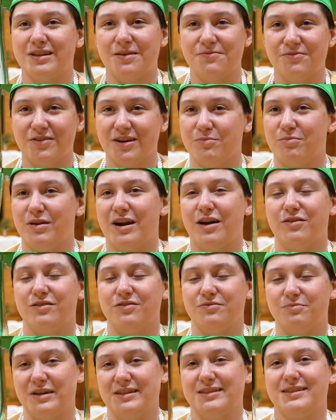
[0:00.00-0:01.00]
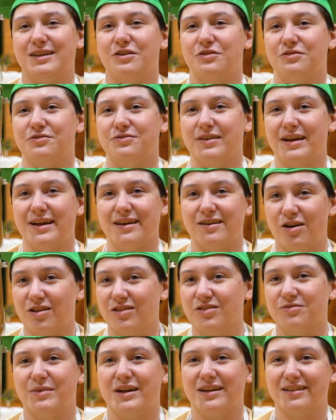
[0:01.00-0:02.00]
I'm very proud of myself and
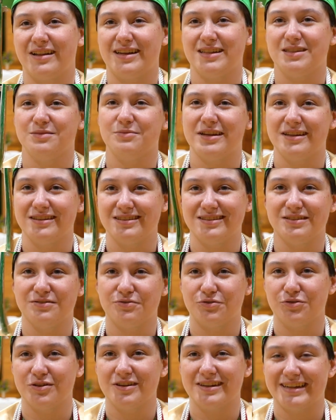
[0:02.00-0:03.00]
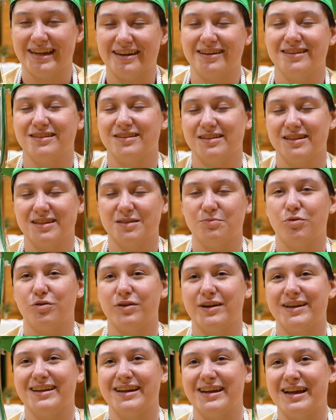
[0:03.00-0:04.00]
all of my classmates for getting to this
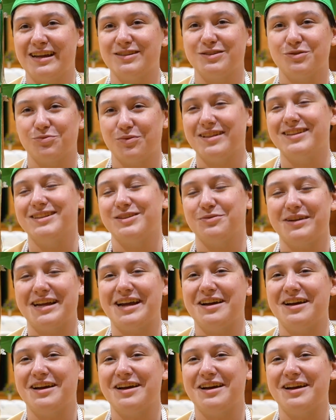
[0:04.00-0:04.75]
point as well as we